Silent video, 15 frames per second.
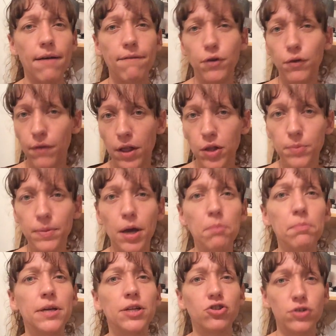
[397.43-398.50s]
If you follow me
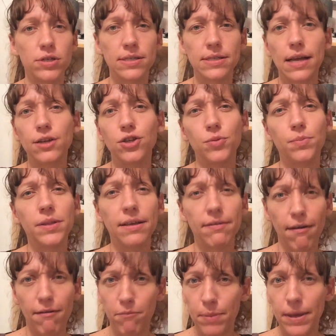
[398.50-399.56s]
on Pinterest, I do
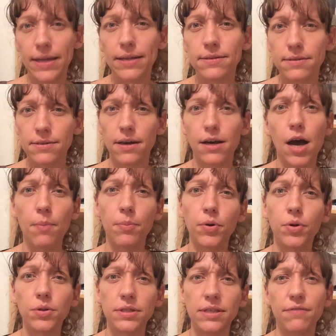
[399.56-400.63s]
believe I've pinned a
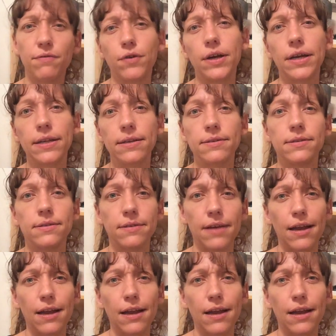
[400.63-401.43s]
couple different